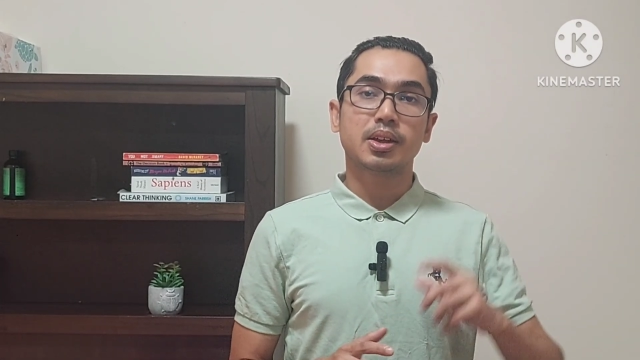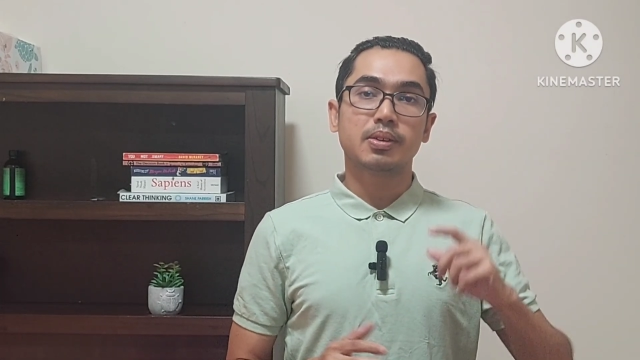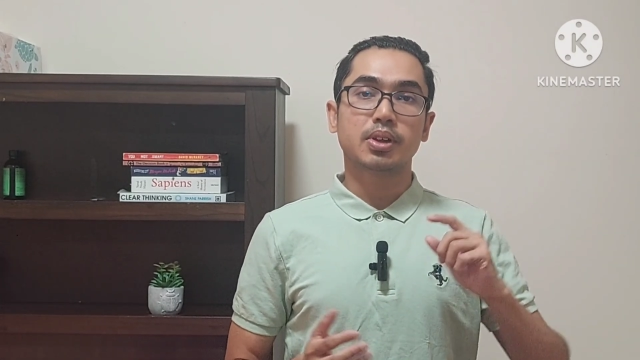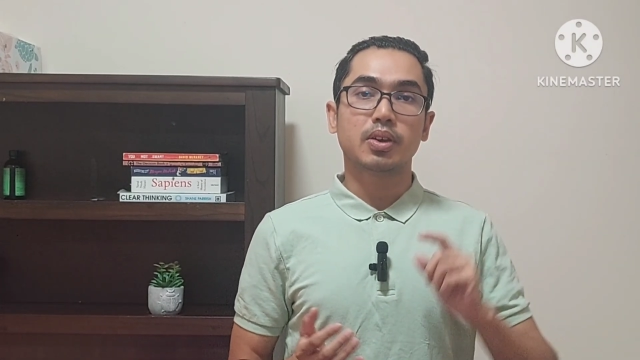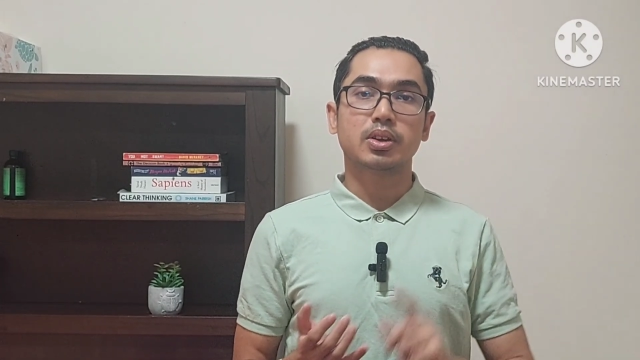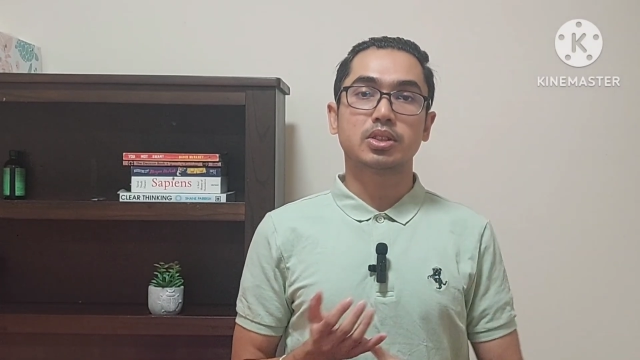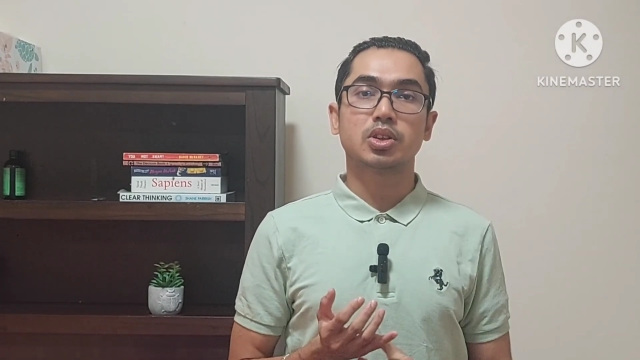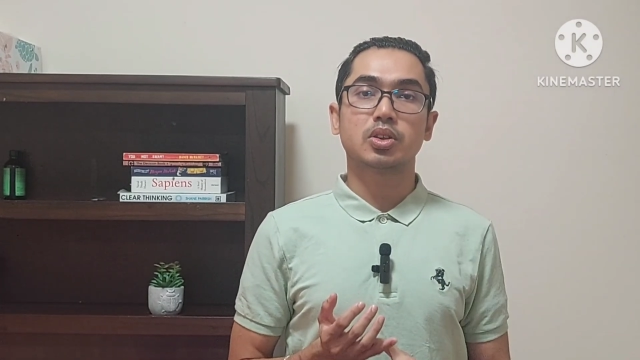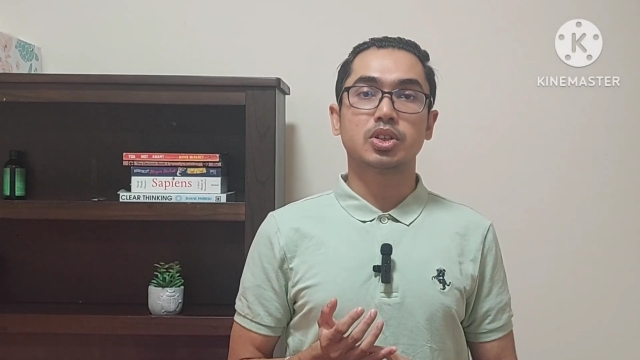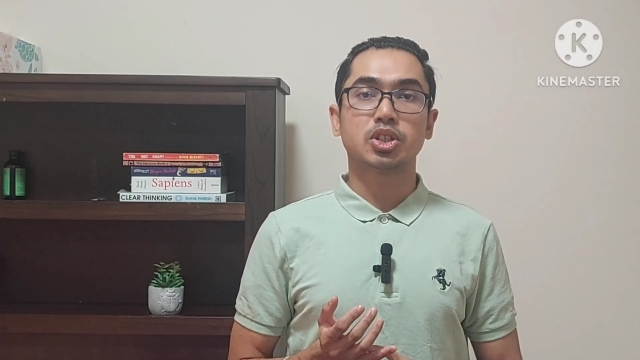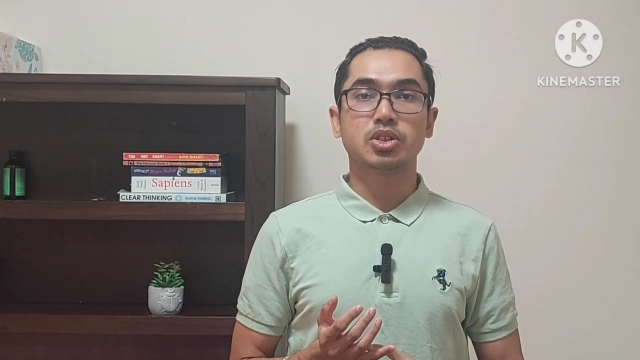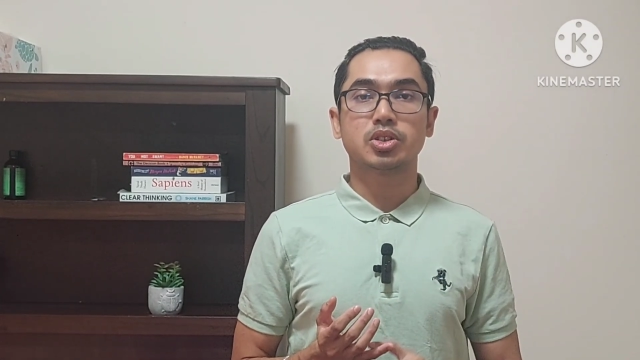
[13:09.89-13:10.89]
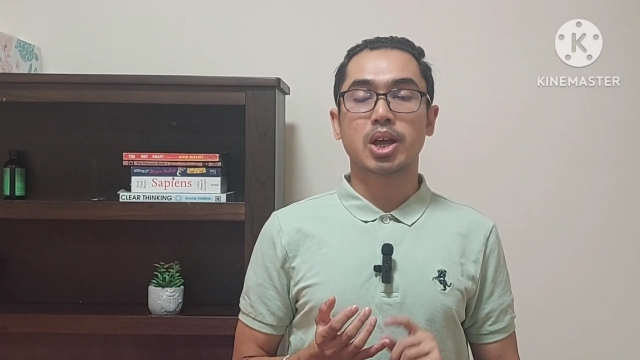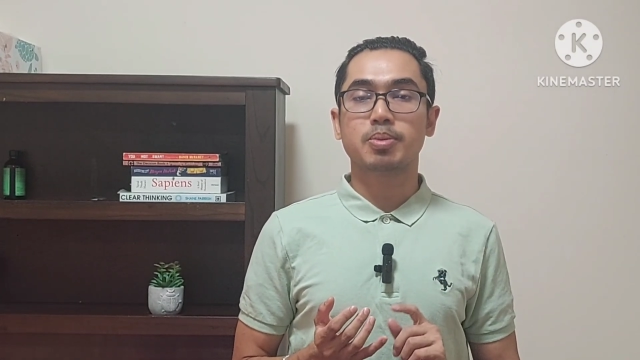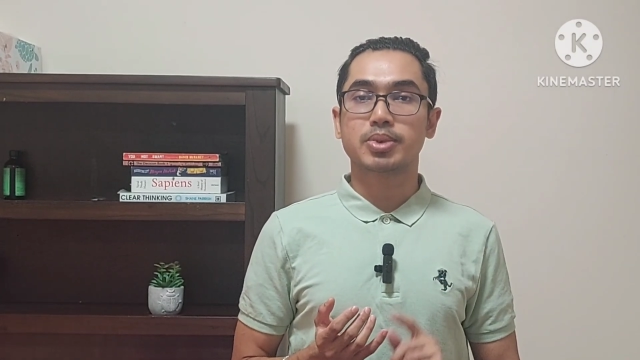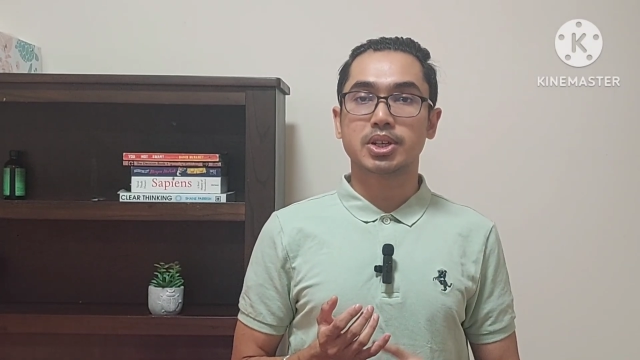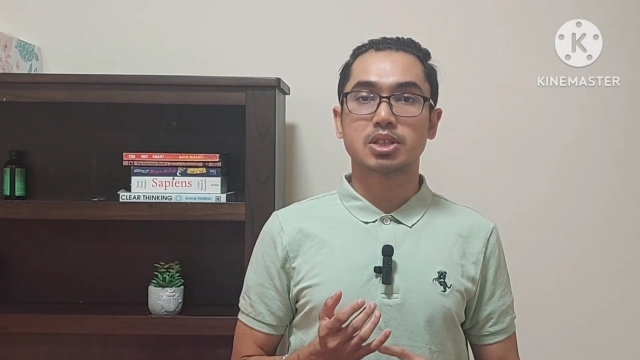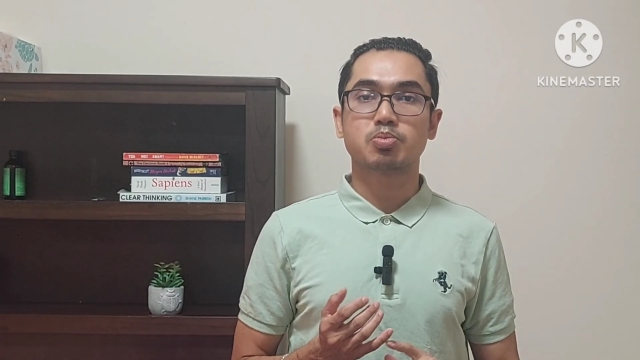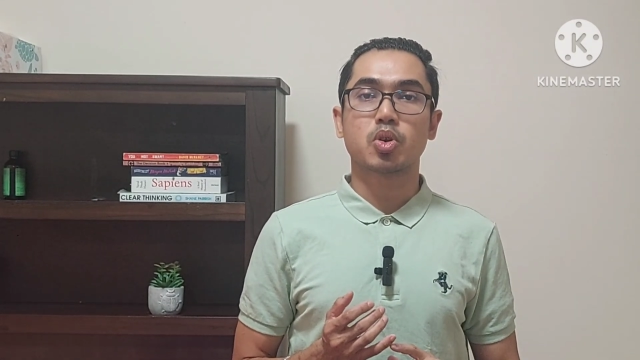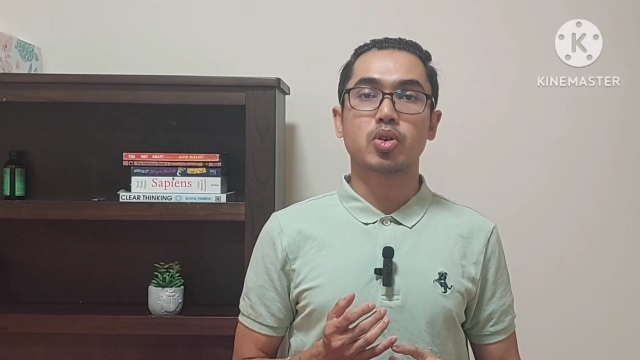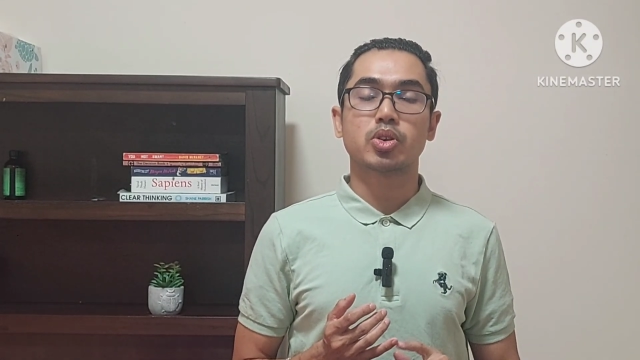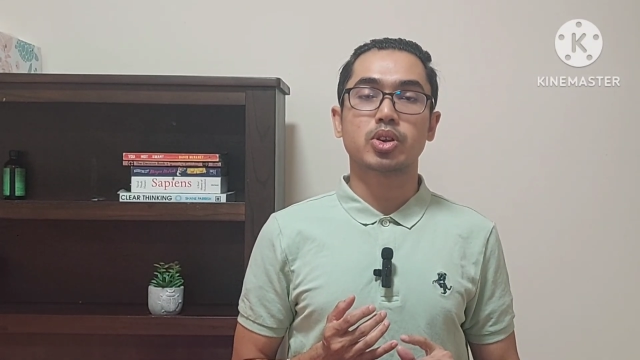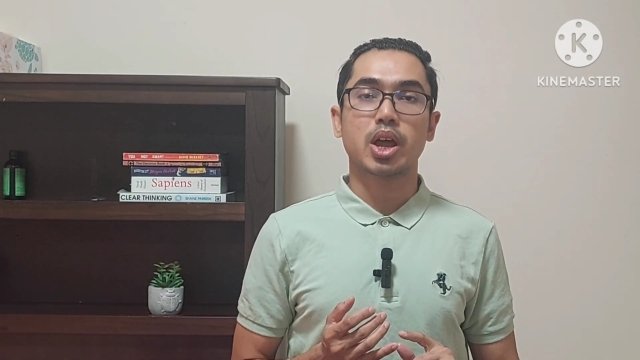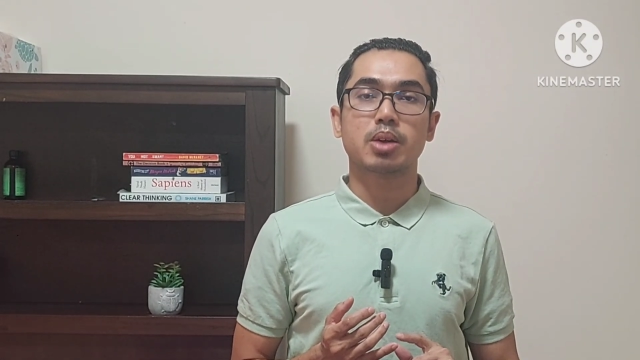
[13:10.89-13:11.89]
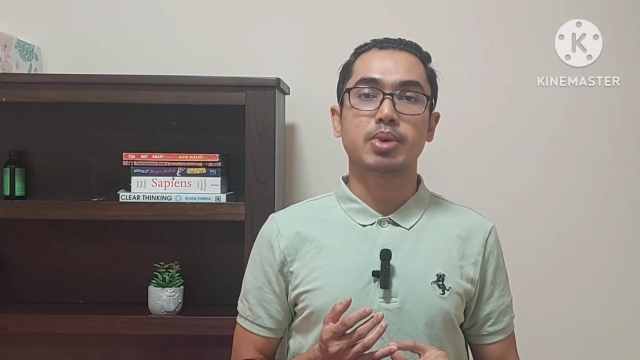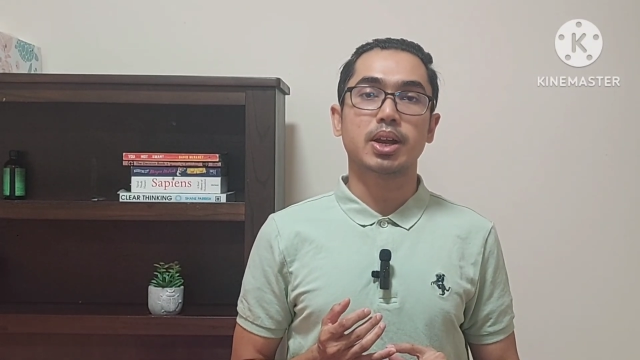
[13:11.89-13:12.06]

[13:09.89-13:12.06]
the resolution time, response time,